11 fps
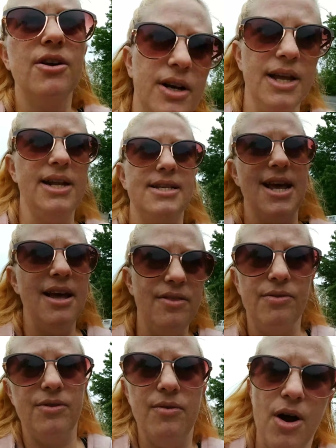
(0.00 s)
in the water and hit his
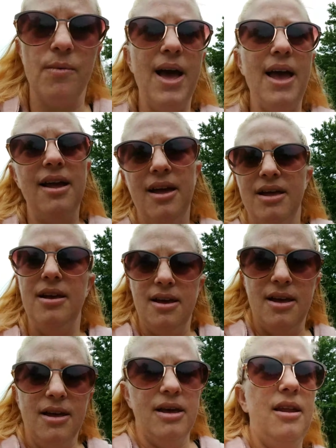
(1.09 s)
head the wrong way,
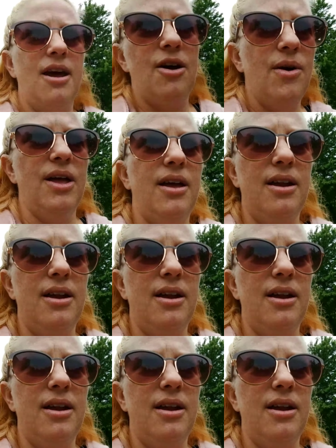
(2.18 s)
you know,